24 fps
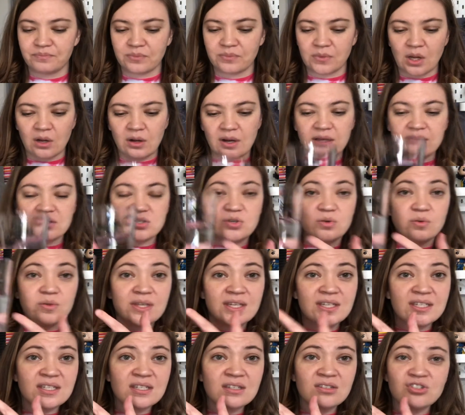Alright, so
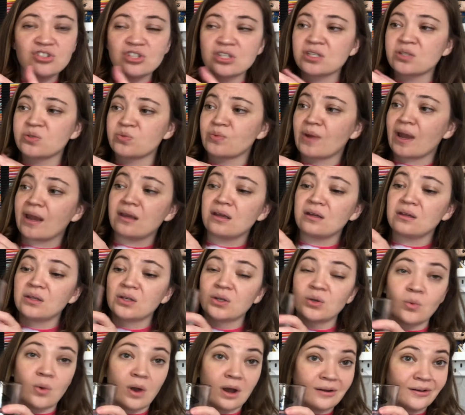this is just regular
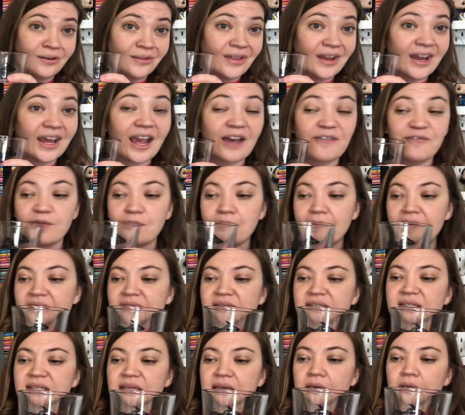water that I got from my
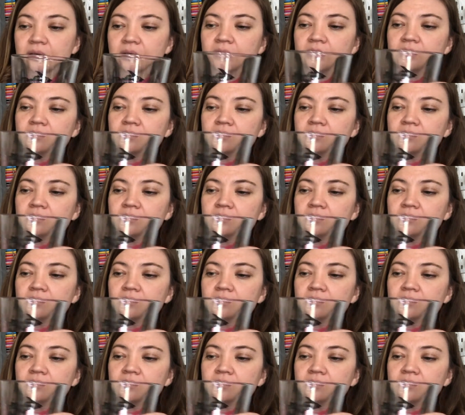sink.